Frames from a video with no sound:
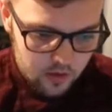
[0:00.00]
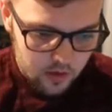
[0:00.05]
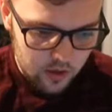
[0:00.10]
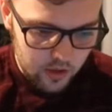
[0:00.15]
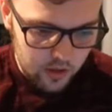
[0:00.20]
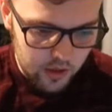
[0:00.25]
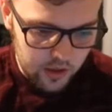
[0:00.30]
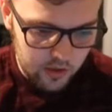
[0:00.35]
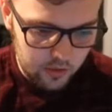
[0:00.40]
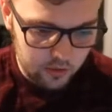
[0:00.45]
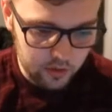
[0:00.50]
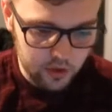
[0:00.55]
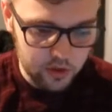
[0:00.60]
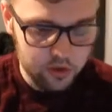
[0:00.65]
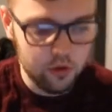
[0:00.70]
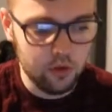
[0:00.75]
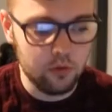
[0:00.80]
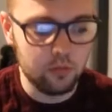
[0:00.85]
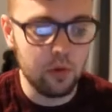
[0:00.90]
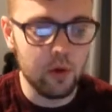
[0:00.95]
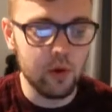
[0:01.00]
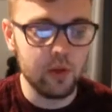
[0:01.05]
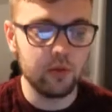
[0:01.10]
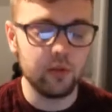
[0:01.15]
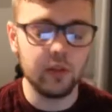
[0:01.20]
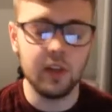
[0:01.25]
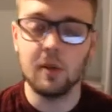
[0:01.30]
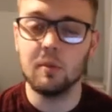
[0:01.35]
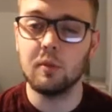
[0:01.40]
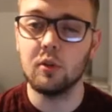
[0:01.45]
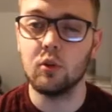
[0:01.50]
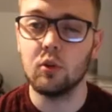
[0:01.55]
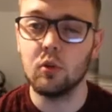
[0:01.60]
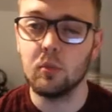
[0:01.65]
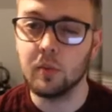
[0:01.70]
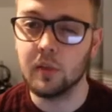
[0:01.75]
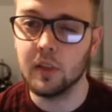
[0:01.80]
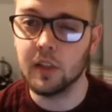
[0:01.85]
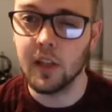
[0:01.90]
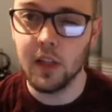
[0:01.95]
Only 2 points for them in their
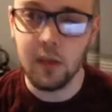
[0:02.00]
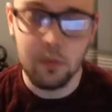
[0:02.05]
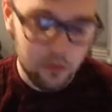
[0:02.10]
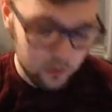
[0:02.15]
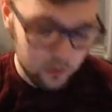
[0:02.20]
opening games.